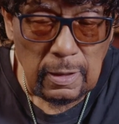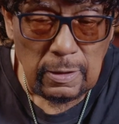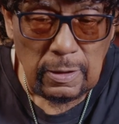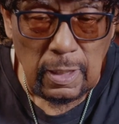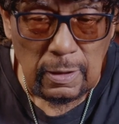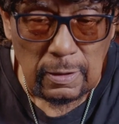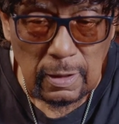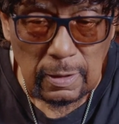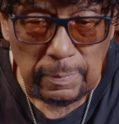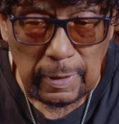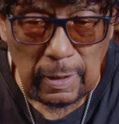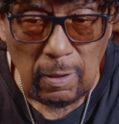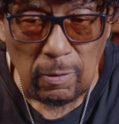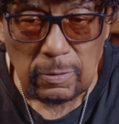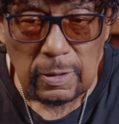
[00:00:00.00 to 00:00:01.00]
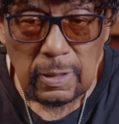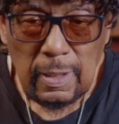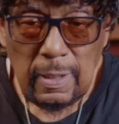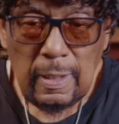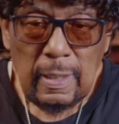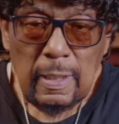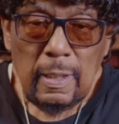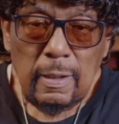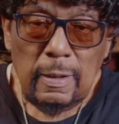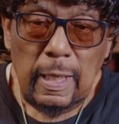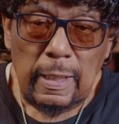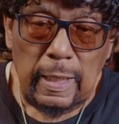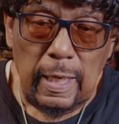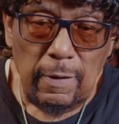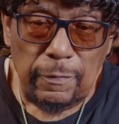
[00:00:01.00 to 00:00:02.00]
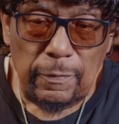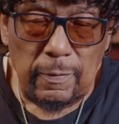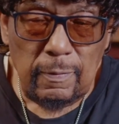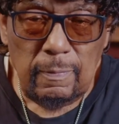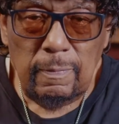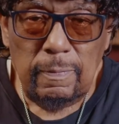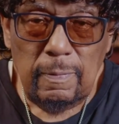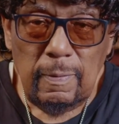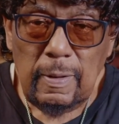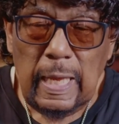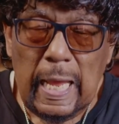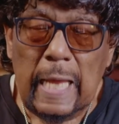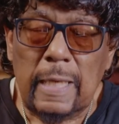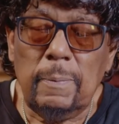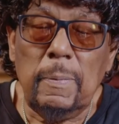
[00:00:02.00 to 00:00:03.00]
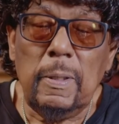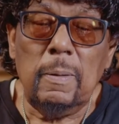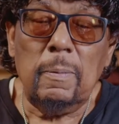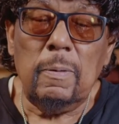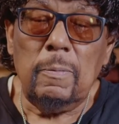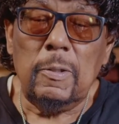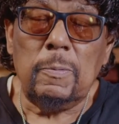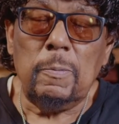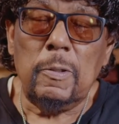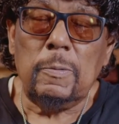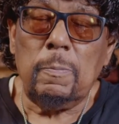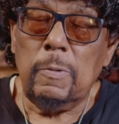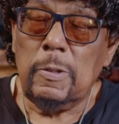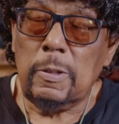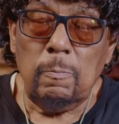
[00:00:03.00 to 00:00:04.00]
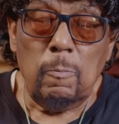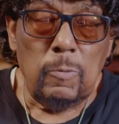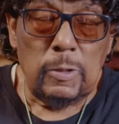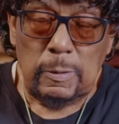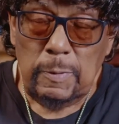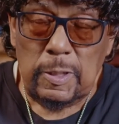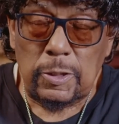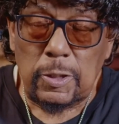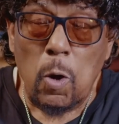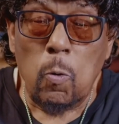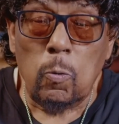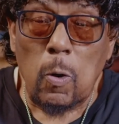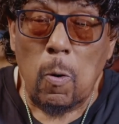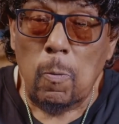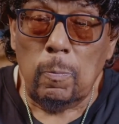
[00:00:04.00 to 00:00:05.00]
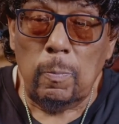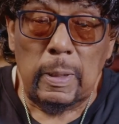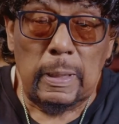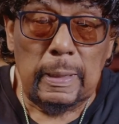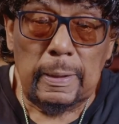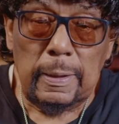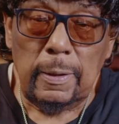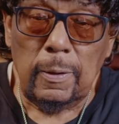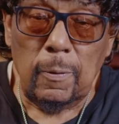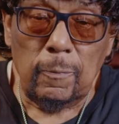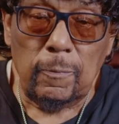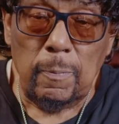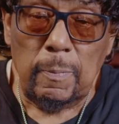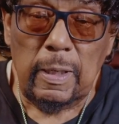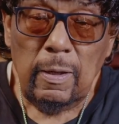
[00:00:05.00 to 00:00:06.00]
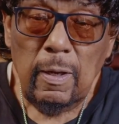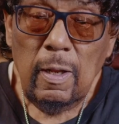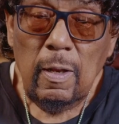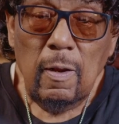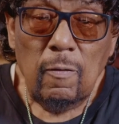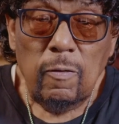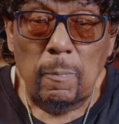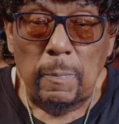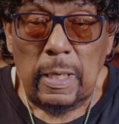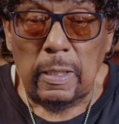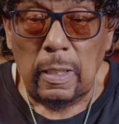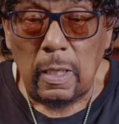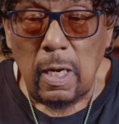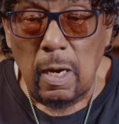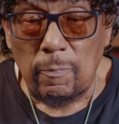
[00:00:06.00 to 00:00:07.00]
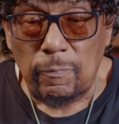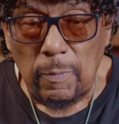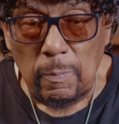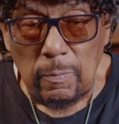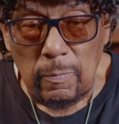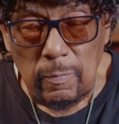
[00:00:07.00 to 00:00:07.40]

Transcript: to Jesus, because that gift had to be was bestowed on me. For me to come for